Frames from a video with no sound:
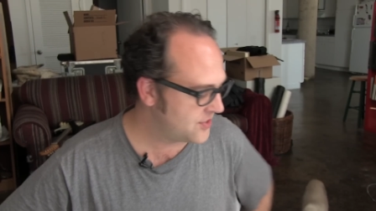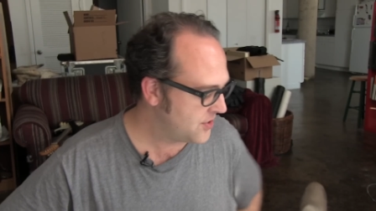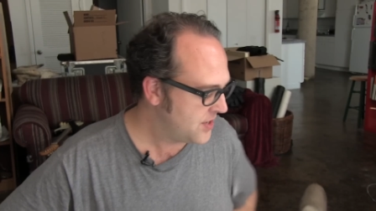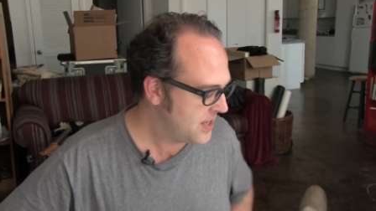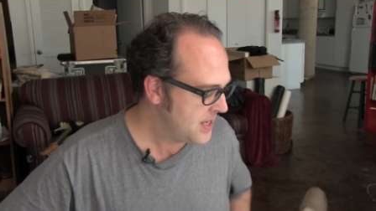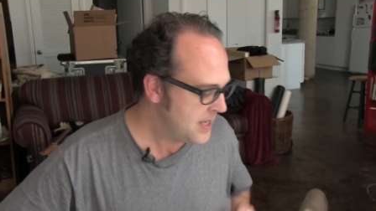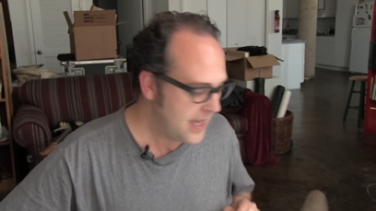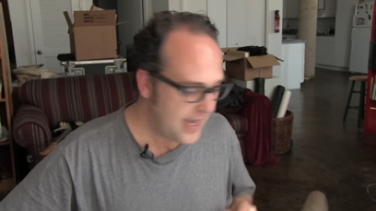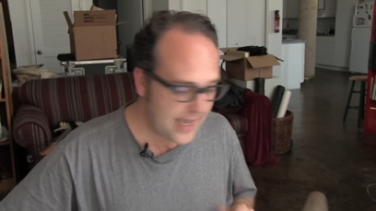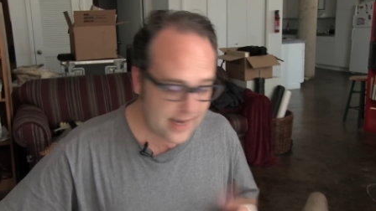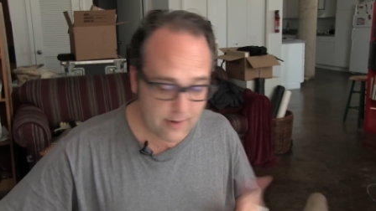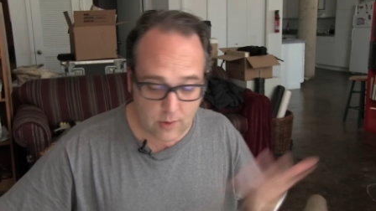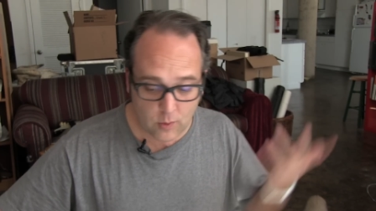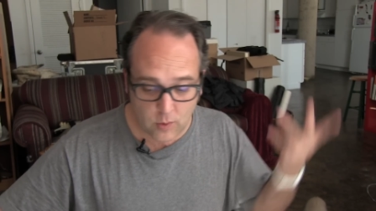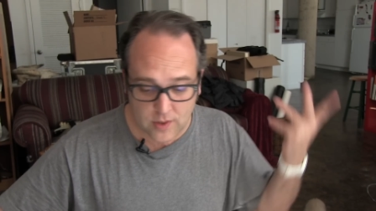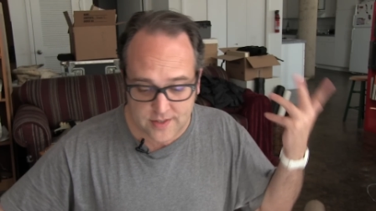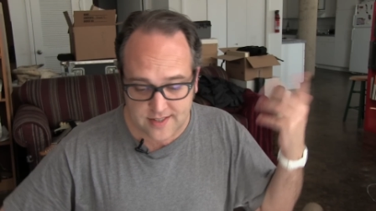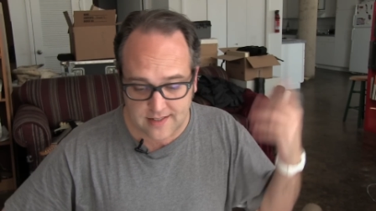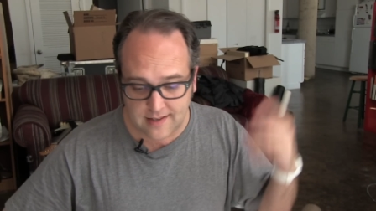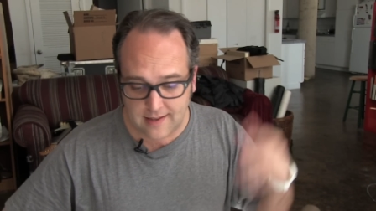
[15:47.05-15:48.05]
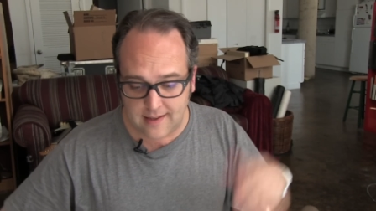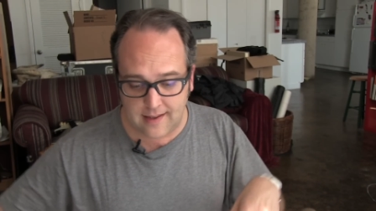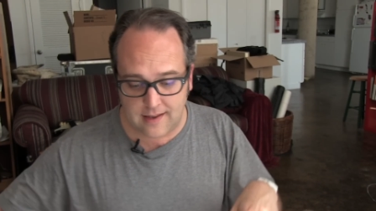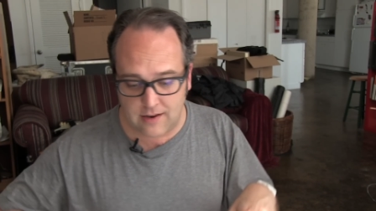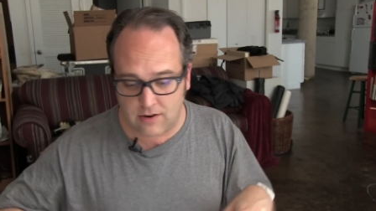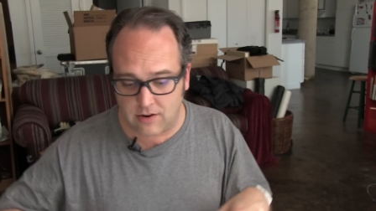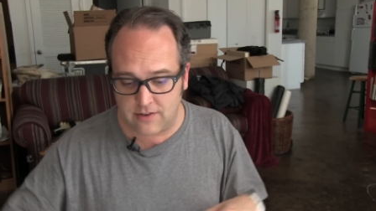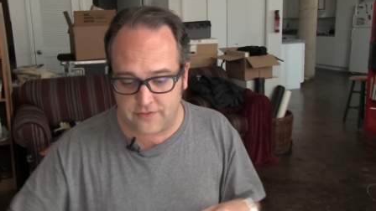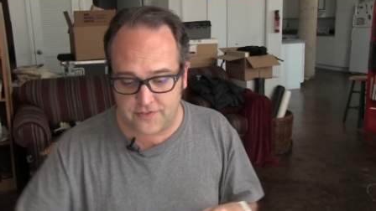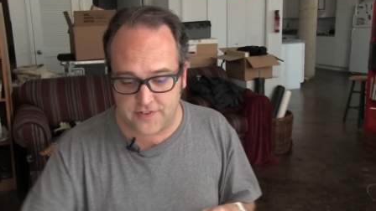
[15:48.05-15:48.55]
So anyway, once
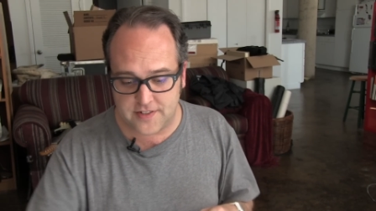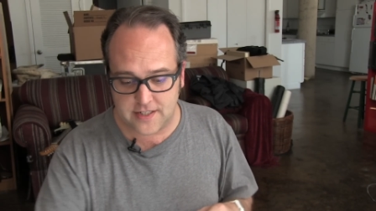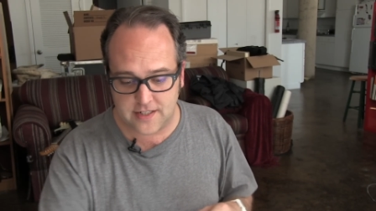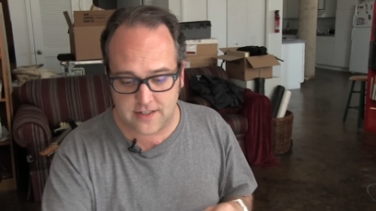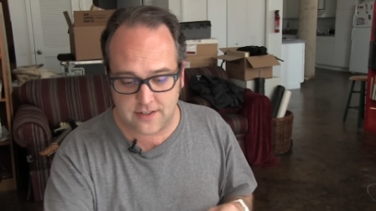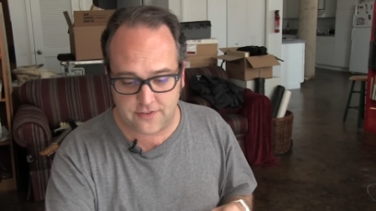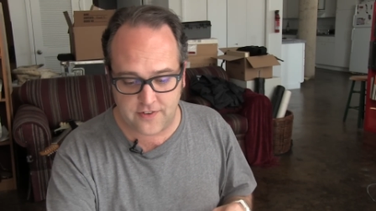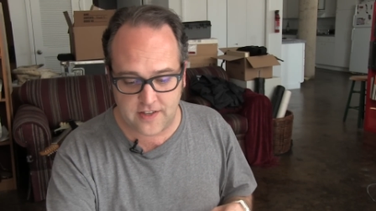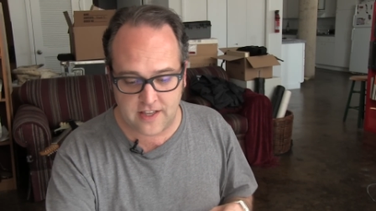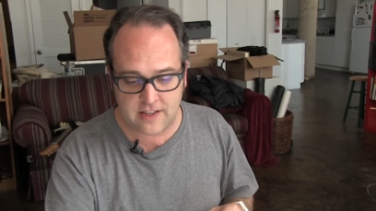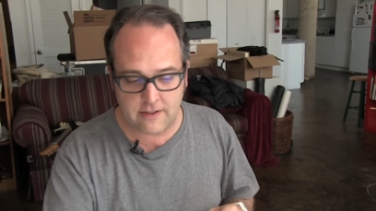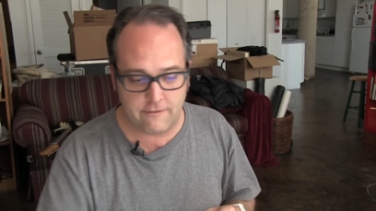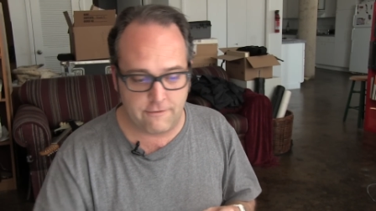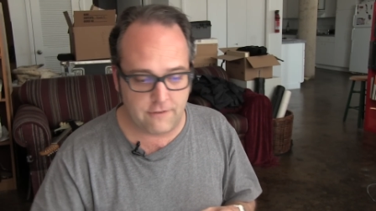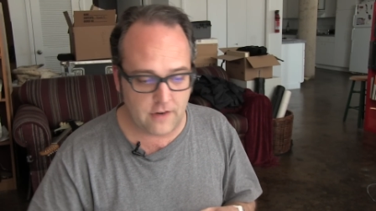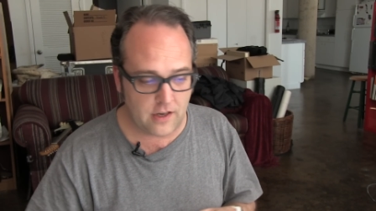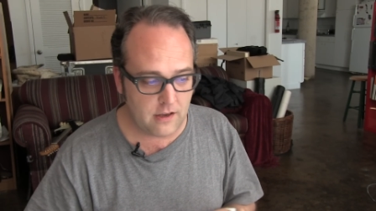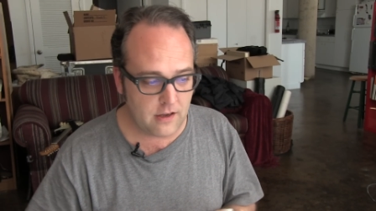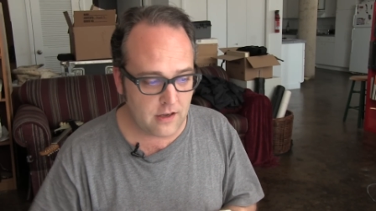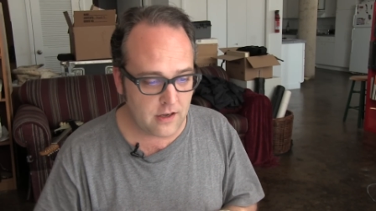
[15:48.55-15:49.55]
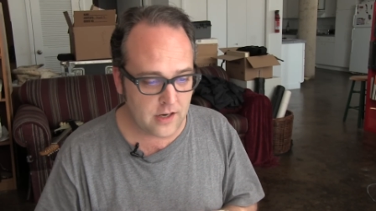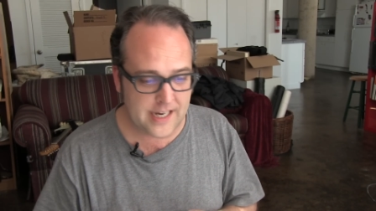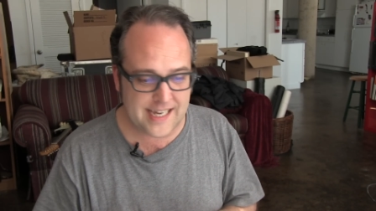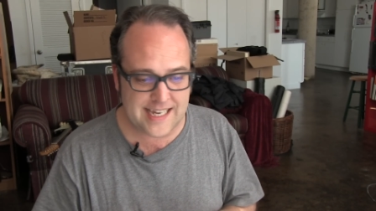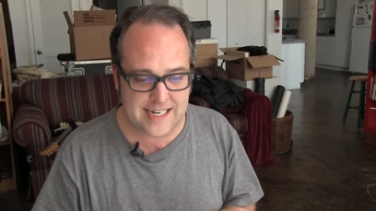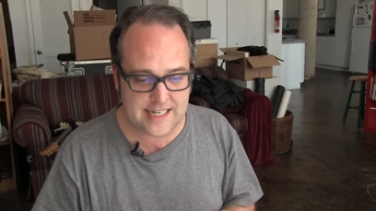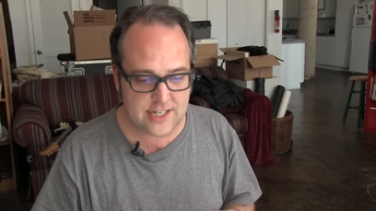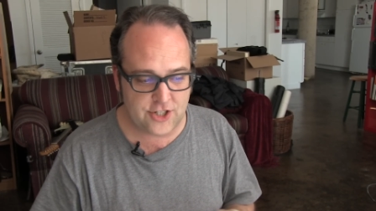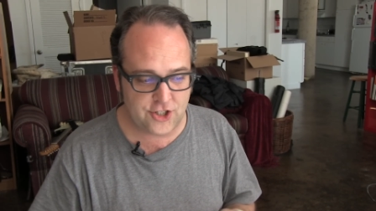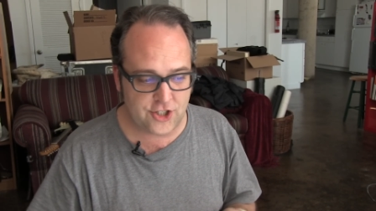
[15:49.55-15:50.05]
again, art of photography vlog
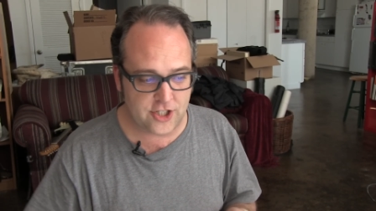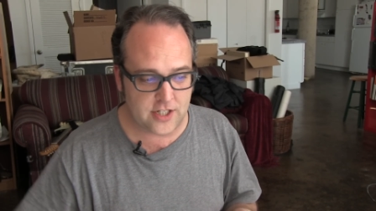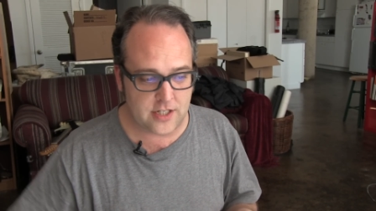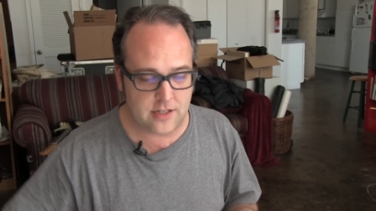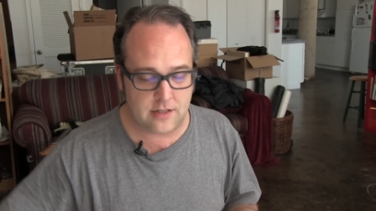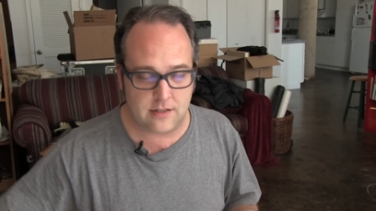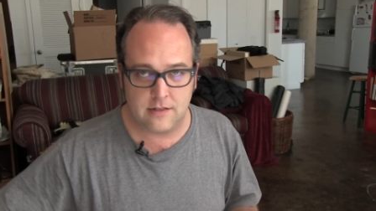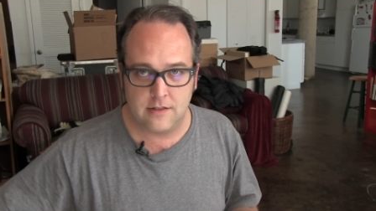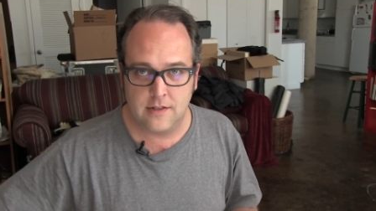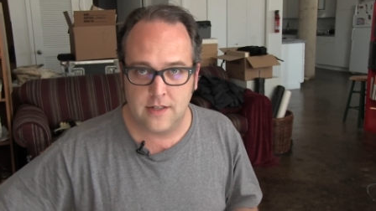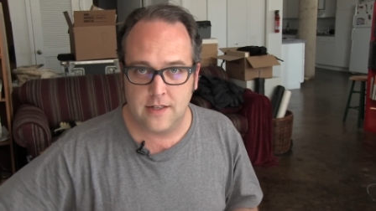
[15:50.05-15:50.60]
edition.